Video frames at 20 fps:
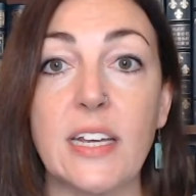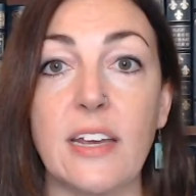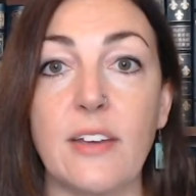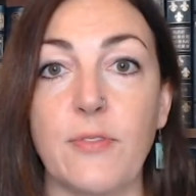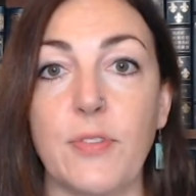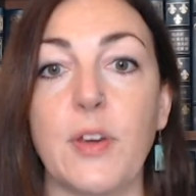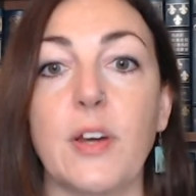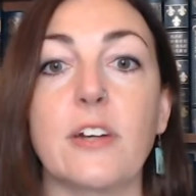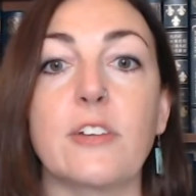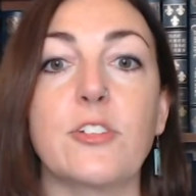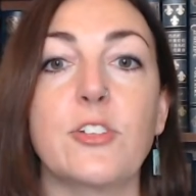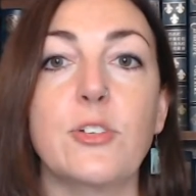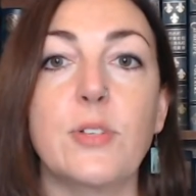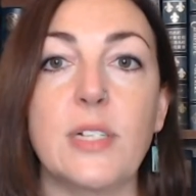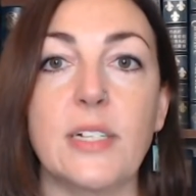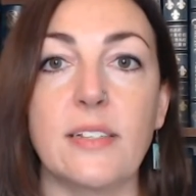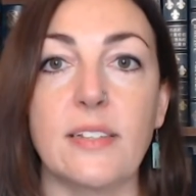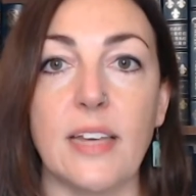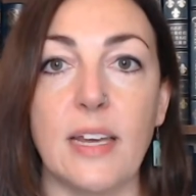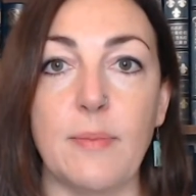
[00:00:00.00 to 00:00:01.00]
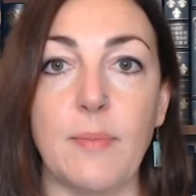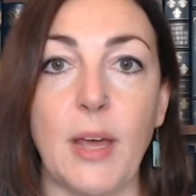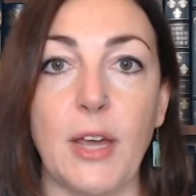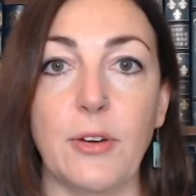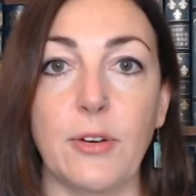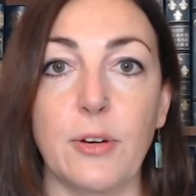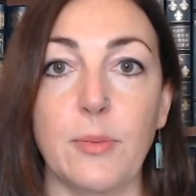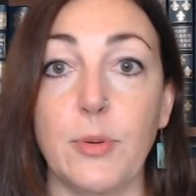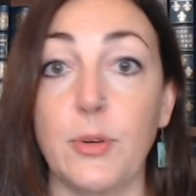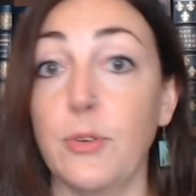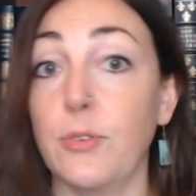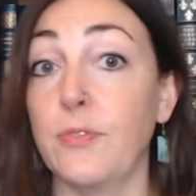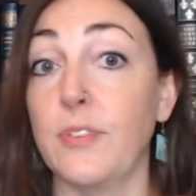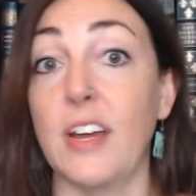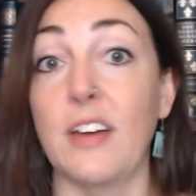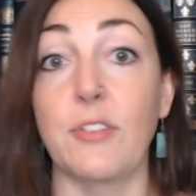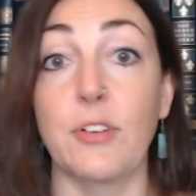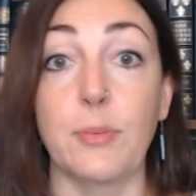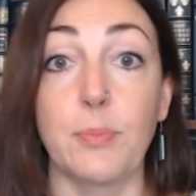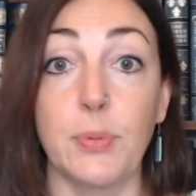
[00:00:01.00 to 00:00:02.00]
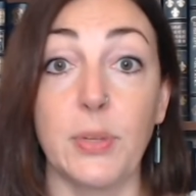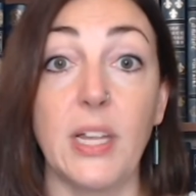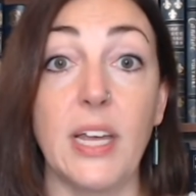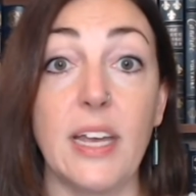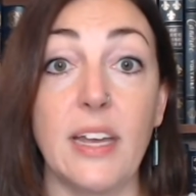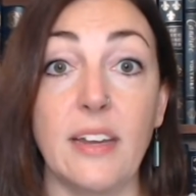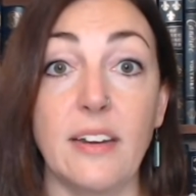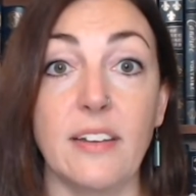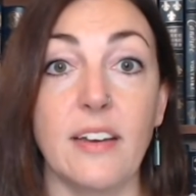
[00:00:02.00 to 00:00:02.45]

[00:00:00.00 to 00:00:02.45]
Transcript: if there are students in my group who've never played